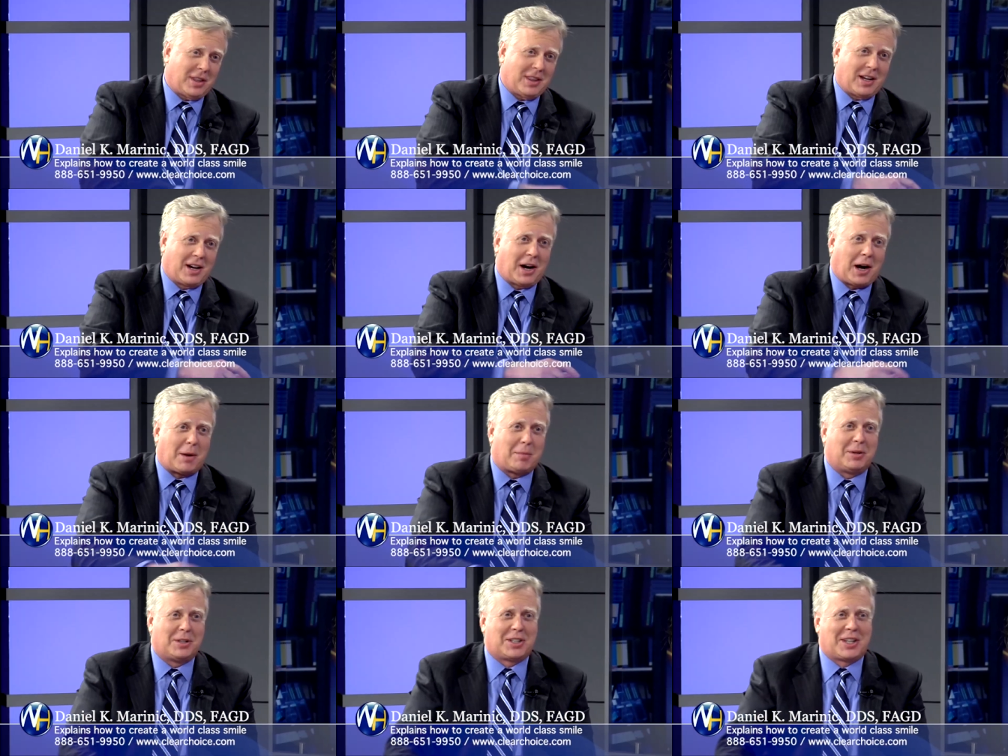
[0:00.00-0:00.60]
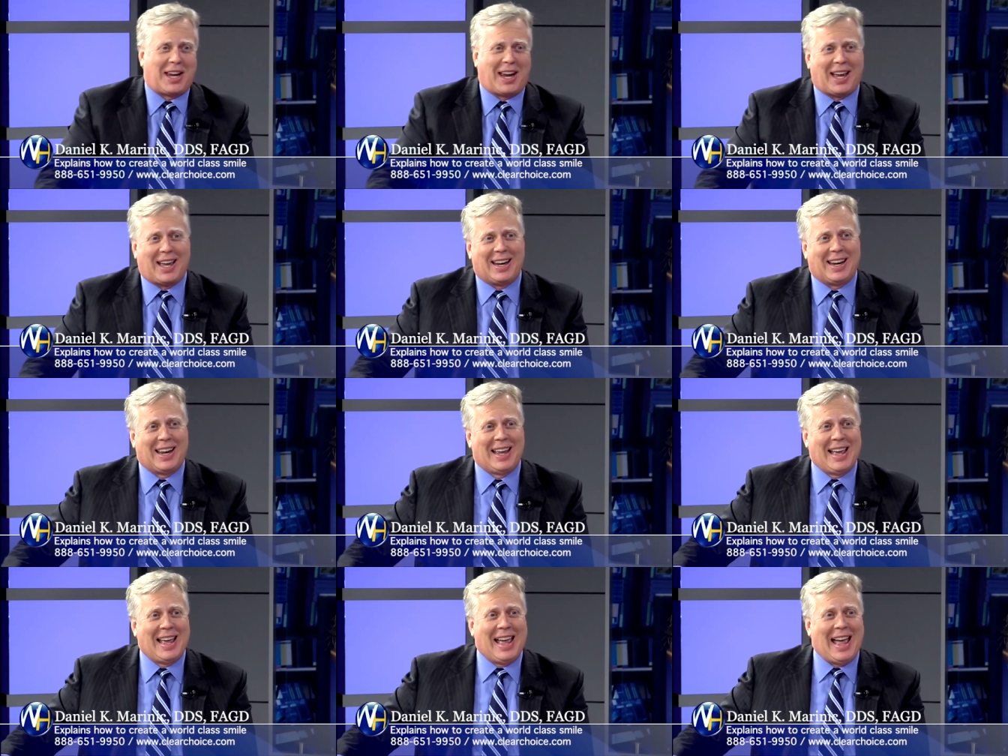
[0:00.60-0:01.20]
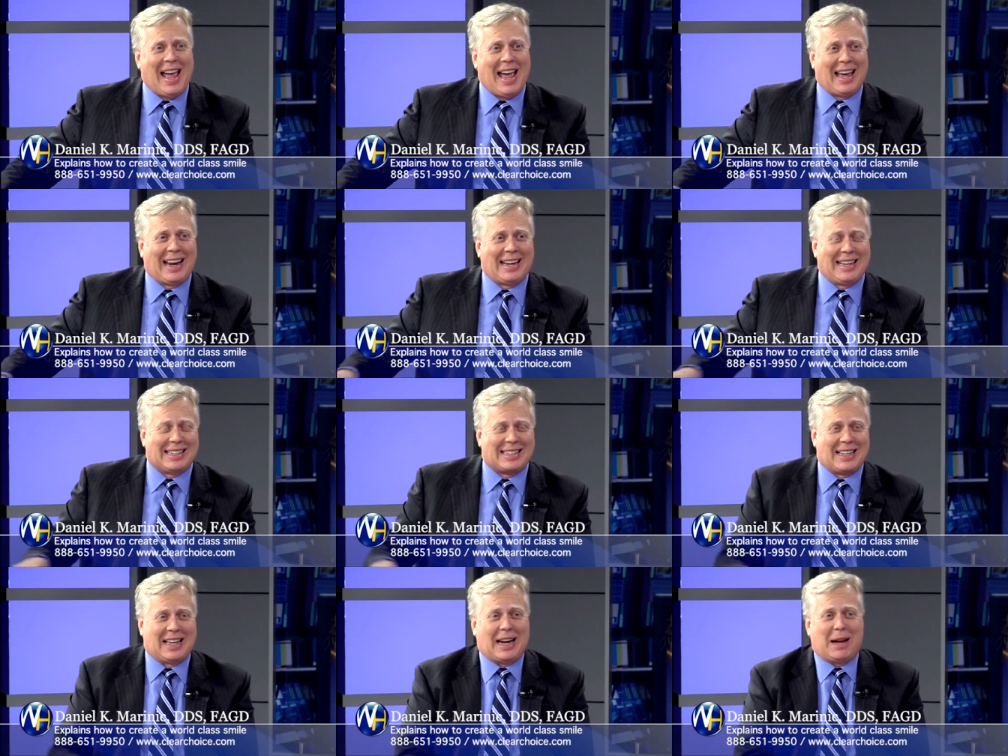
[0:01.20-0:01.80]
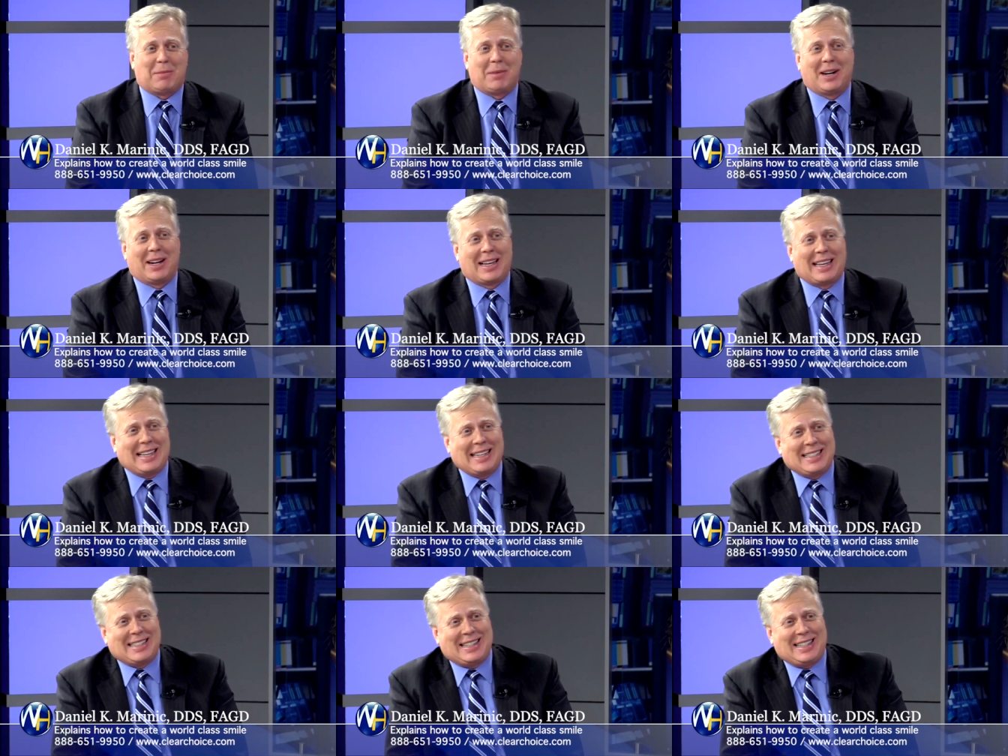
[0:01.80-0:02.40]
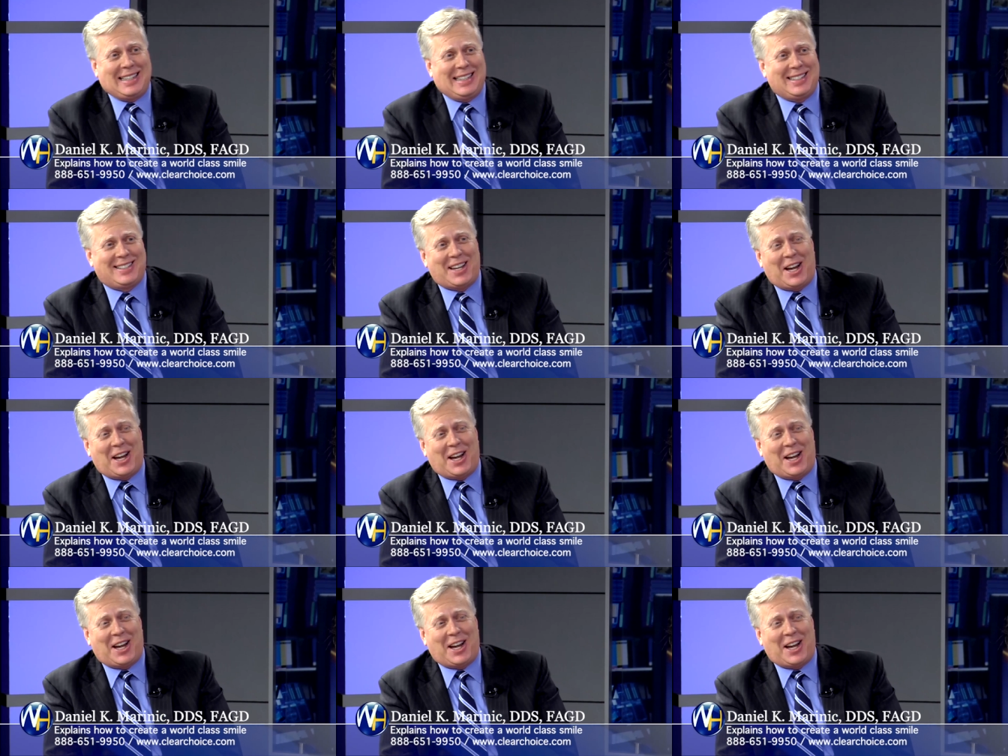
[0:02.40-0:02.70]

in the garbage can and he said, I'm going to kiss these